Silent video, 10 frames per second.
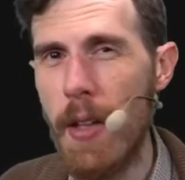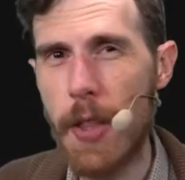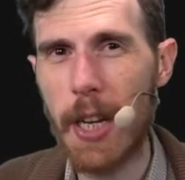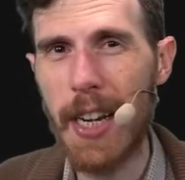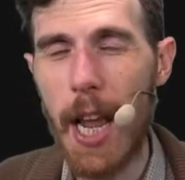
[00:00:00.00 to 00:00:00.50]

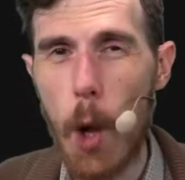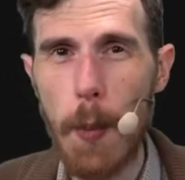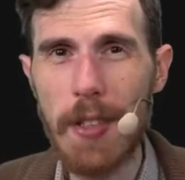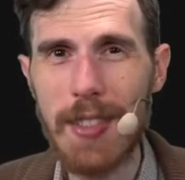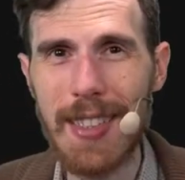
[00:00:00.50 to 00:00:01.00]
They're going to
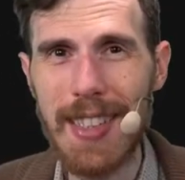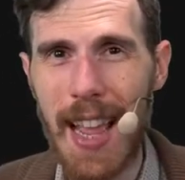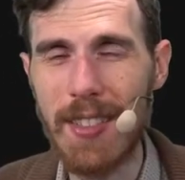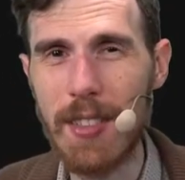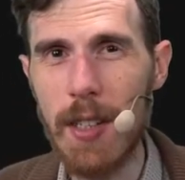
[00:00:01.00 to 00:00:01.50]
help us to
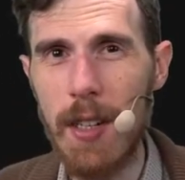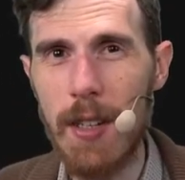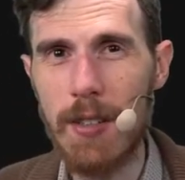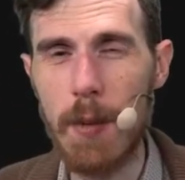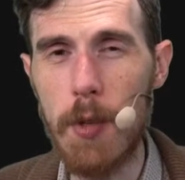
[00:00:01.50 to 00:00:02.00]
test
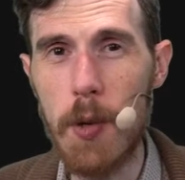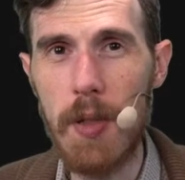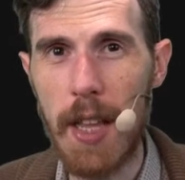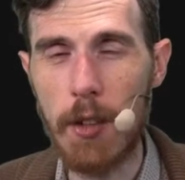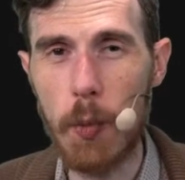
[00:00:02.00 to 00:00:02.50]
some new
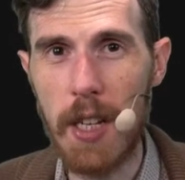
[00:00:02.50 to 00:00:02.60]
things